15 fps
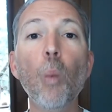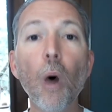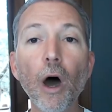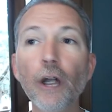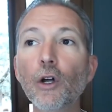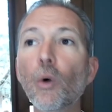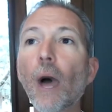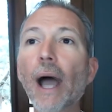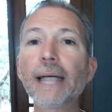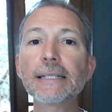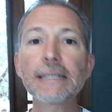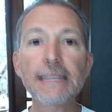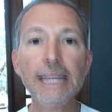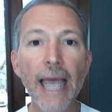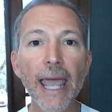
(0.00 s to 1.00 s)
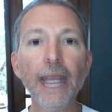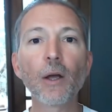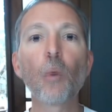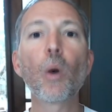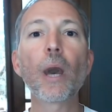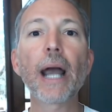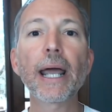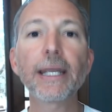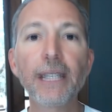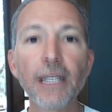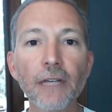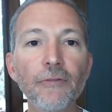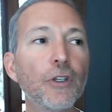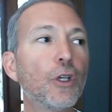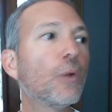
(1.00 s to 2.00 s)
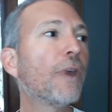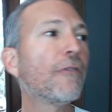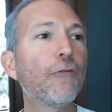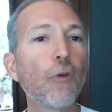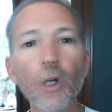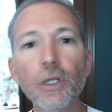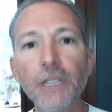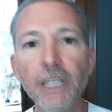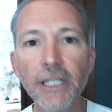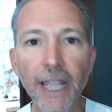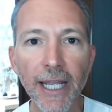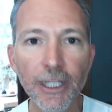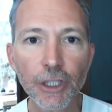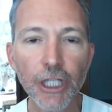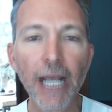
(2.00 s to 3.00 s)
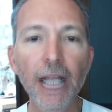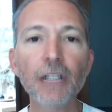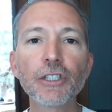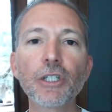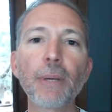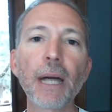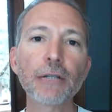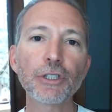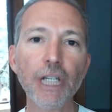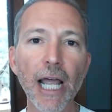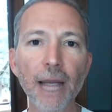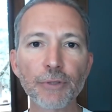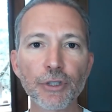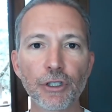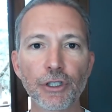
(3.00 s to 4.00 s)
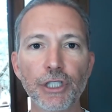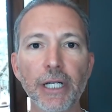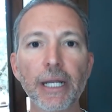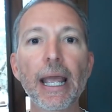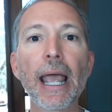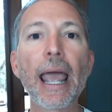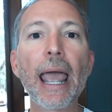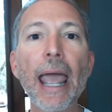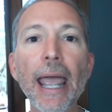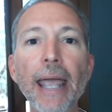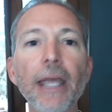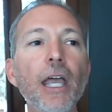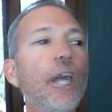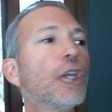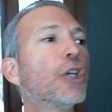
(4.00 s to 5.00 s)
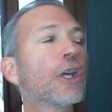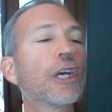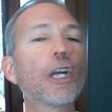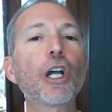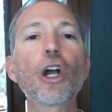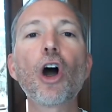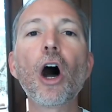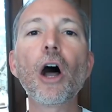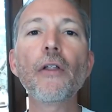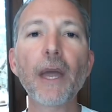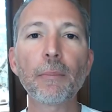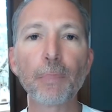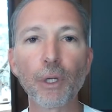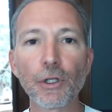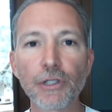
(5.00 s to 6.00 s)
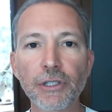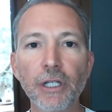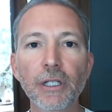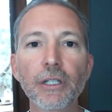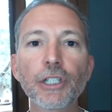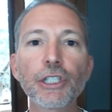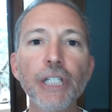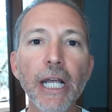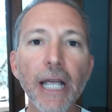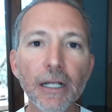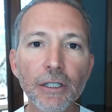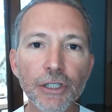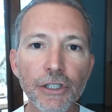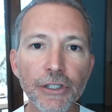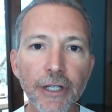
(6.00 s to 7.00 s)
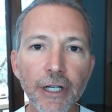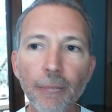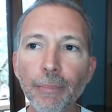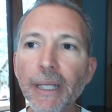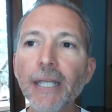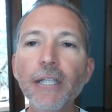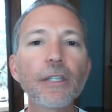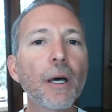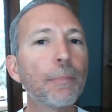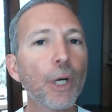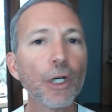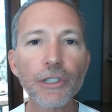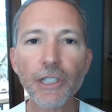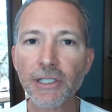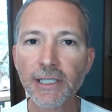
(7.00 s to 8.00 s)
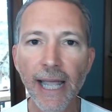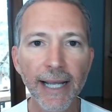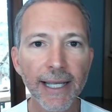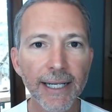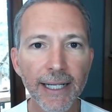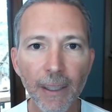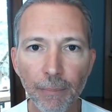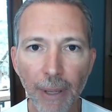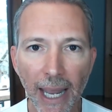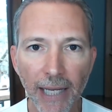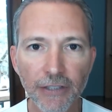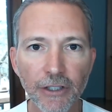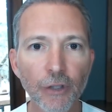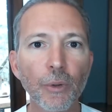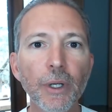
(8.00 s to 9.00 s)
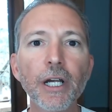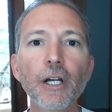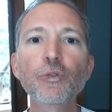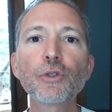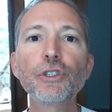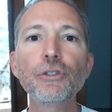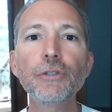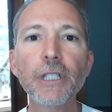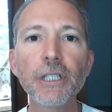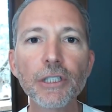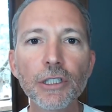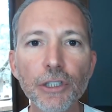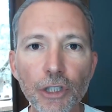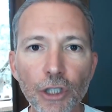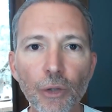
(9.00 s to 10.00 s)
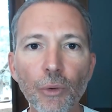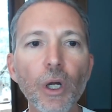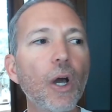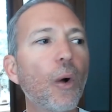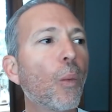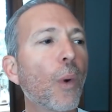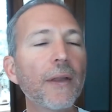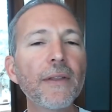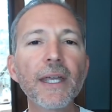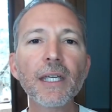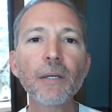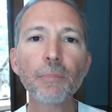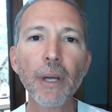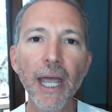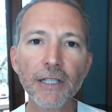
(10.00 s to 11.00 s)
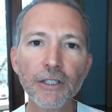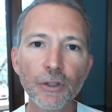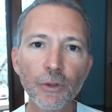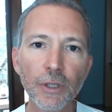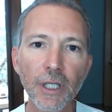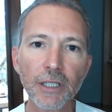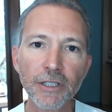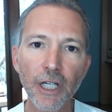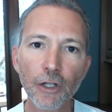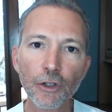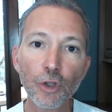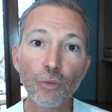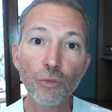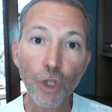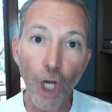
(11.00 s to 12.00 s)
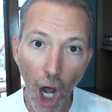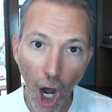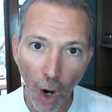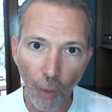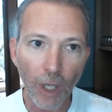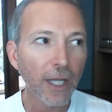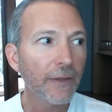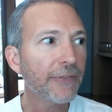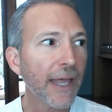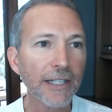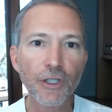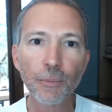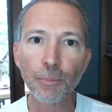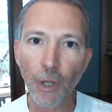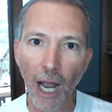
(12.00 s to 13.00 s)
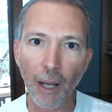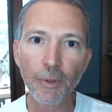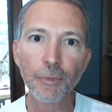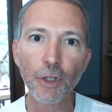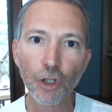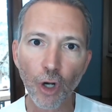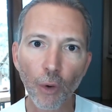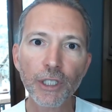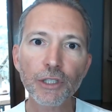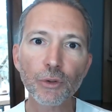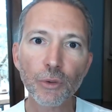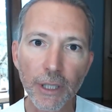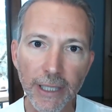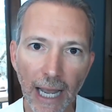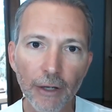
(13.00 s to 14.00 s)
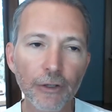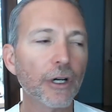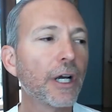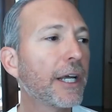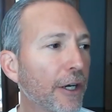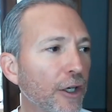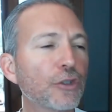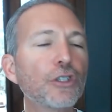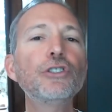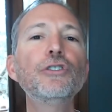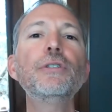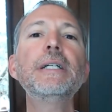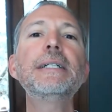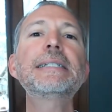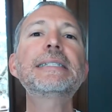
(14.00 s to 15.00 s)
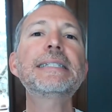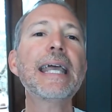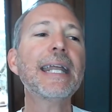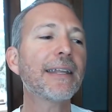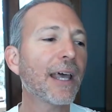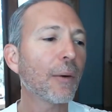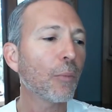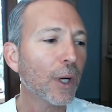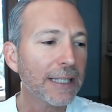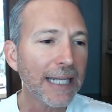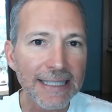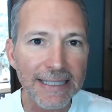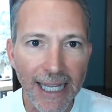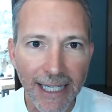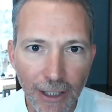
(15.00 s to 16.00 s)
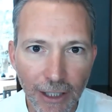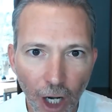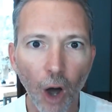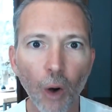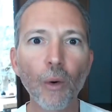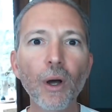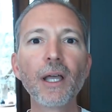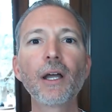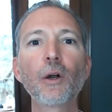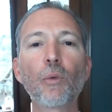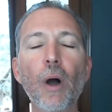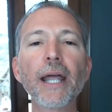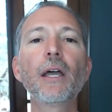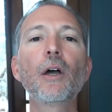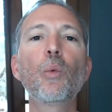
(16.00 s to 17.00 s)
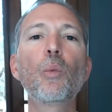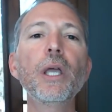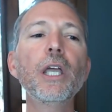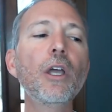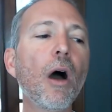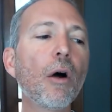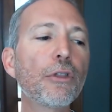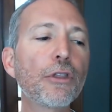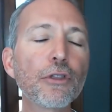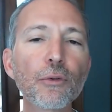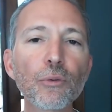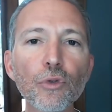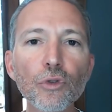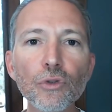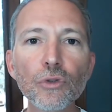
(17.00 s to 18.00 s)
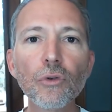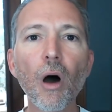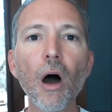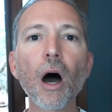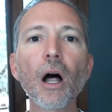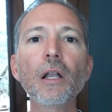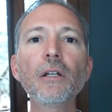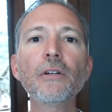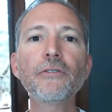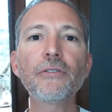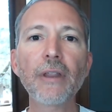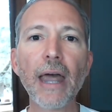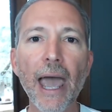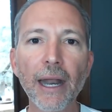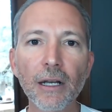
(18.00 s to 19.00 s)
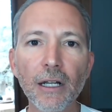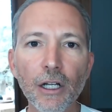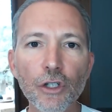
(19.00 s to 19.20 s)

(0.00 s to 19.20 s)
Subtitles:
What do I say when I give you a 14-day challenge about job searching? Hey, you're going to call that person. The challenge is going to be the person's not going to get back to you. Here's what you need to do. When they get back to you and they tell you no, that's a problem you're going to encounter. Here's what you need to say to them when they say no, right? We go through all of that.